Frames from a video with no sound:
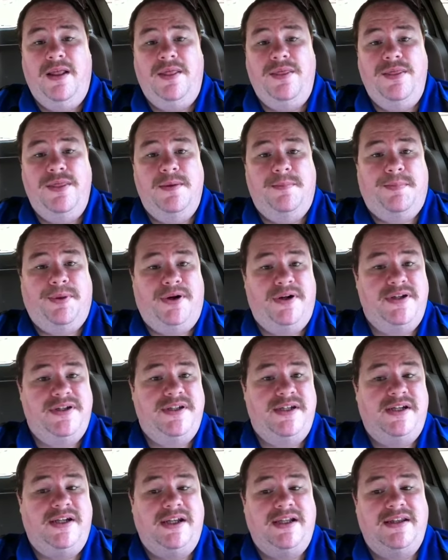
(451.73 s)
the
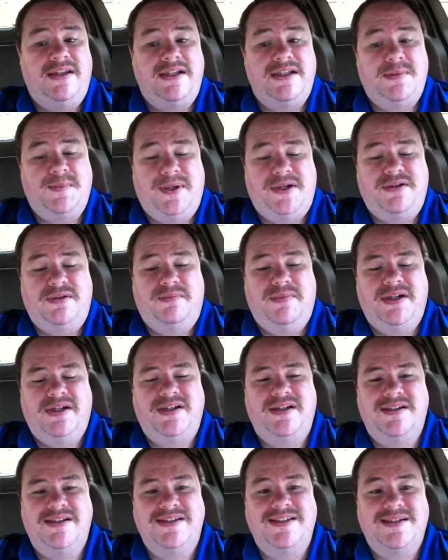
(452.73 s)
person in these special
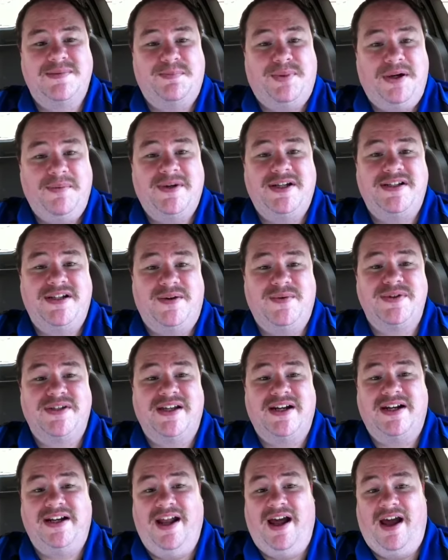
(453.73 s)
missions is pretty much always
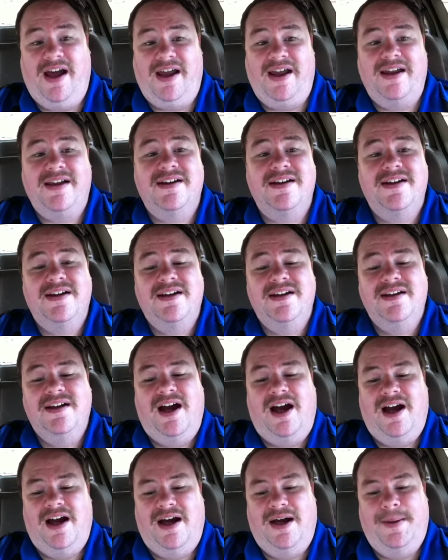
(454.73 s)
going to die.
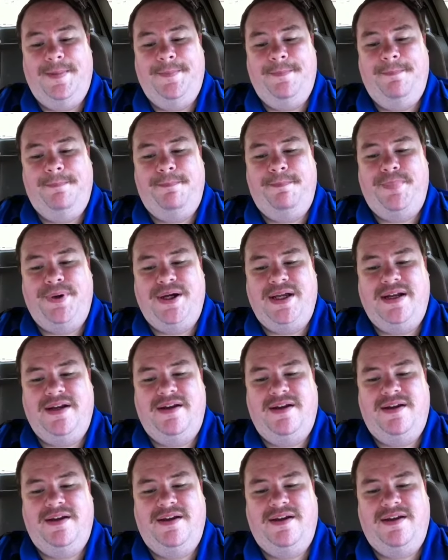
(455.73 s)
But
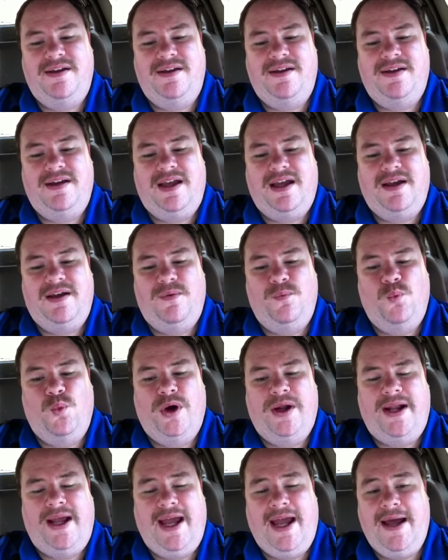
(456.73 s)

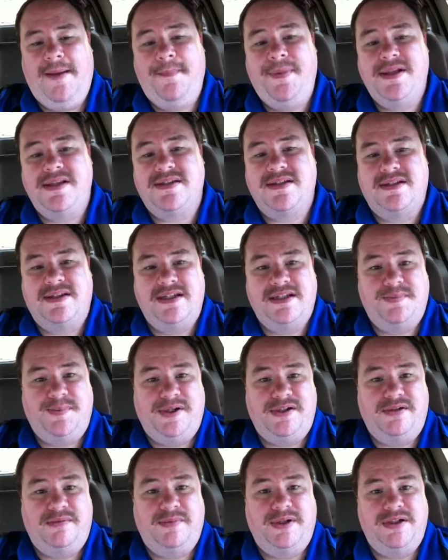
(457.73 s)
what happens in these
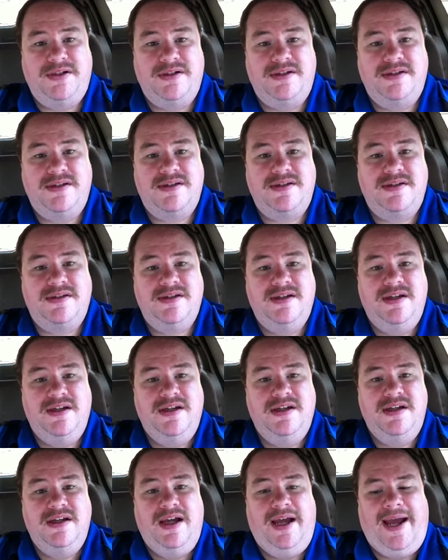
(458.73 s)
special missions
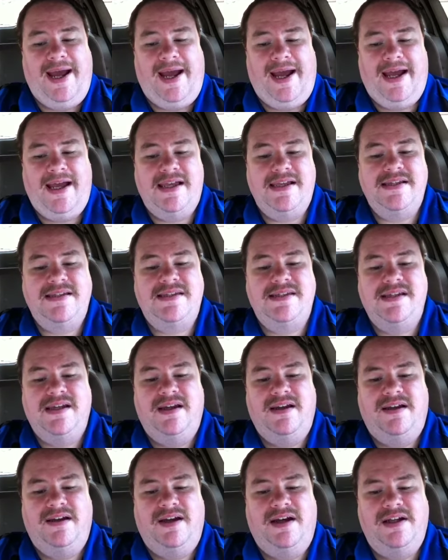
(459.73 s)
has
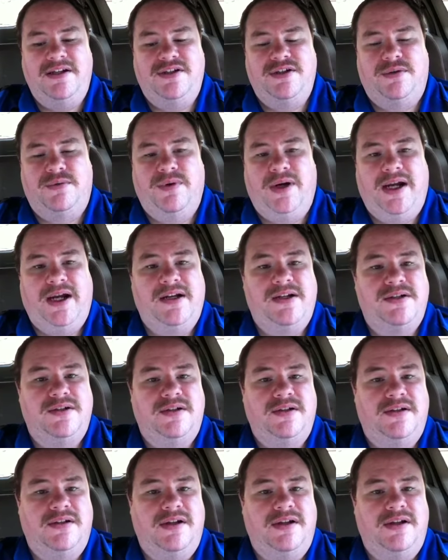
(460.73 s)
a direct